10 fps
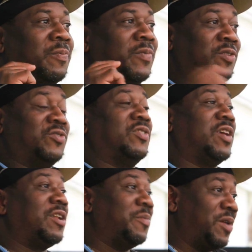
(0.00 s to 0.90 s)
This is
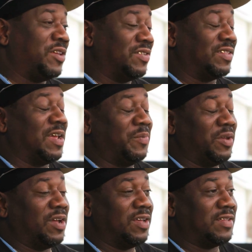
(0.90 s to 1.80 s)
another amazing thing,
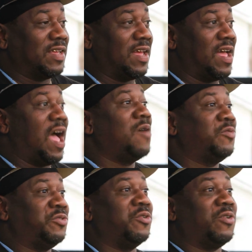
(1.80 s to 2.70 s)
because I
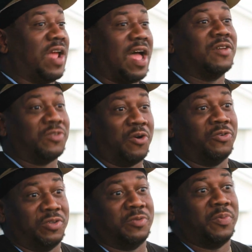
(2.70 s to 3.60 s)
was the only house on
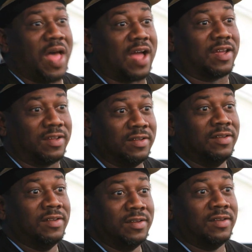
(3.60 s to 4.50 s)
this block
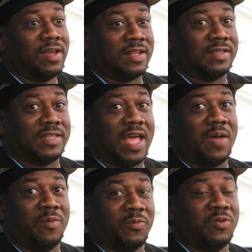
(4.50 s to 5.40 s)
at the
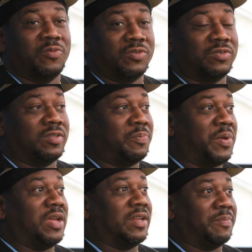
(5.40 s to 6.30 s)
time, and we was
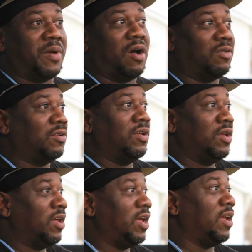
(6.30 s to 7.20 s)
debating about,
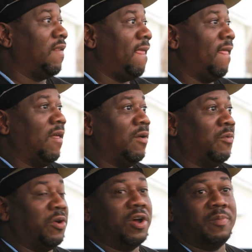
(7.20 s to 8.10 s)
hey,
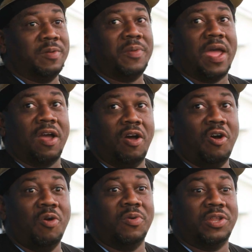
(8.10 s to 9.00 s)
we're gonna be back
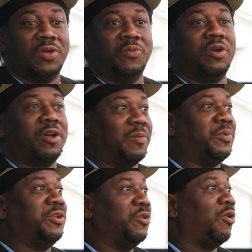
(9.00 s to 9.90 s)
home, but then we're gonna
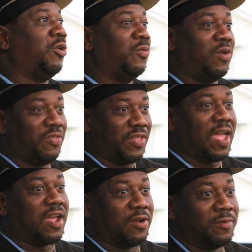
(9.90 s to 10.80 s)
be the only one
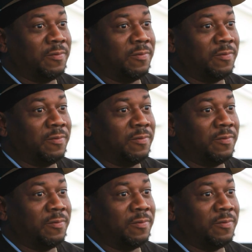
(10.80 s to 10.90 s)
there.